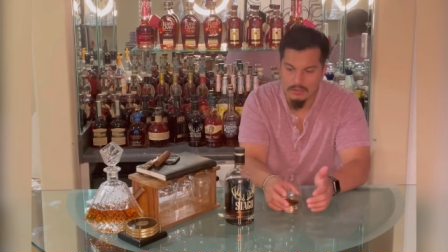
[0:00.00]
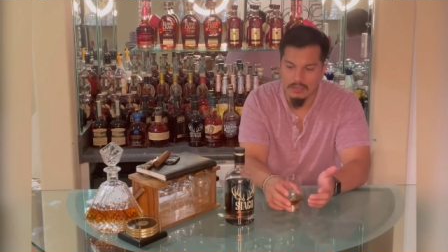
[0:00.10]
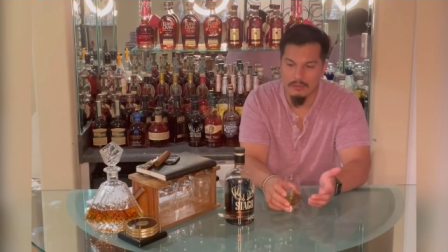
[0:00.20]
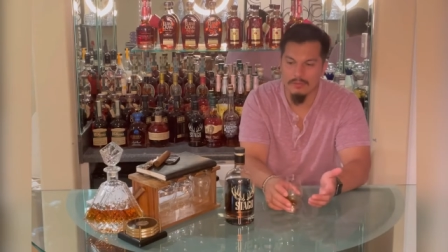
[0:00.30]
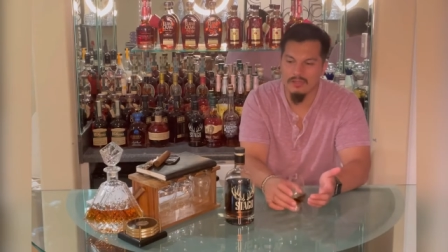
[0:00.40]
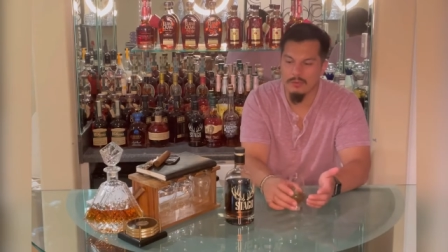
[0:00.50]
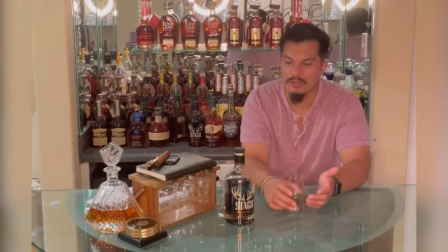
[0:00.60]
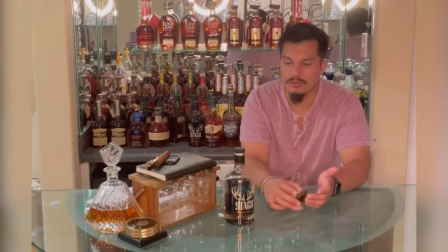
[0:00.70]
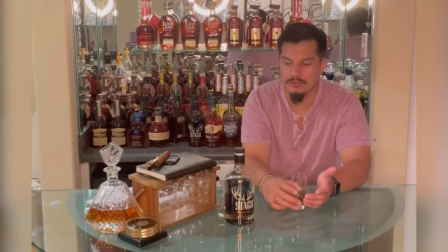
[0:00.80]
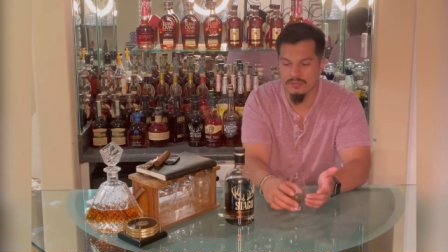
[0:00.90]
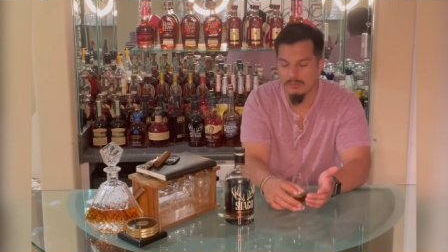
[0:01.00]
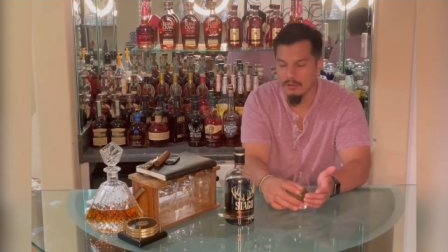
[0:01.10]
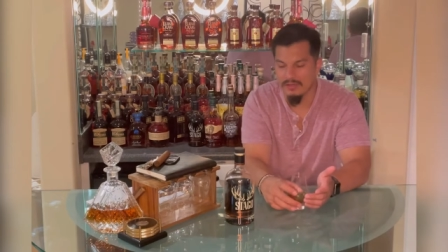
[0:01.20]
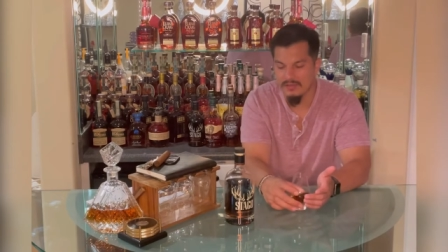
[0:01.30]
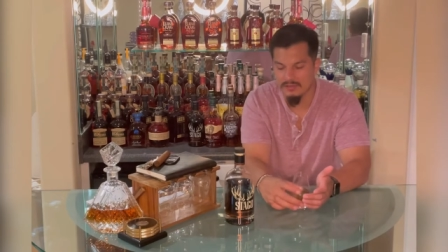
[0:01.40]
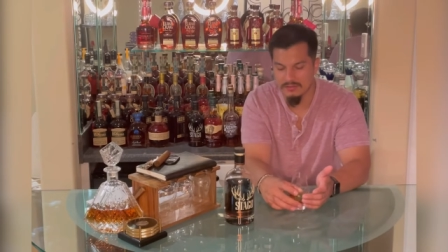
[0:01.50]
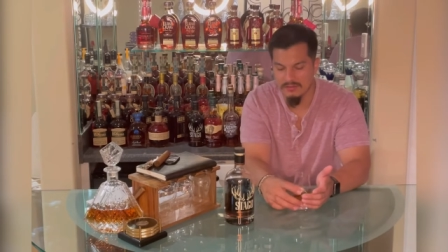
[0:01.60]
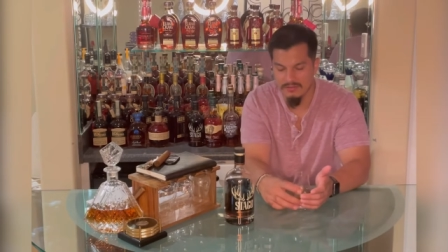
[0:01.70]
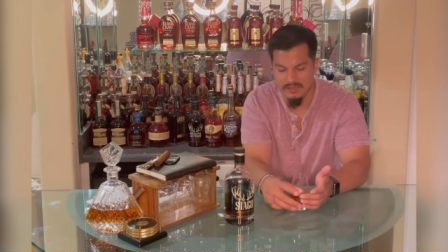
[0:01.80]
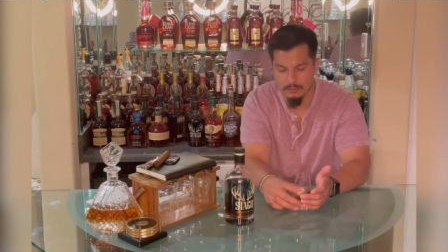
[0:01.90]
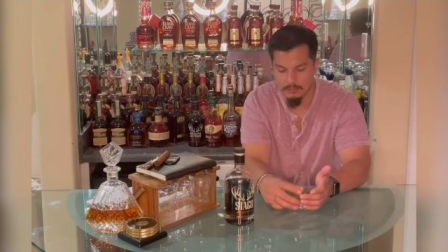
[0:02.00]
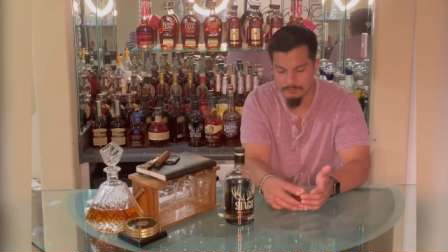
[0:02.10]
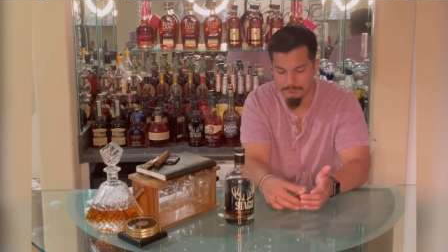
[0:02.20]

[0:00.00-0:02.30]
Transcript: I really wish this was more easily available.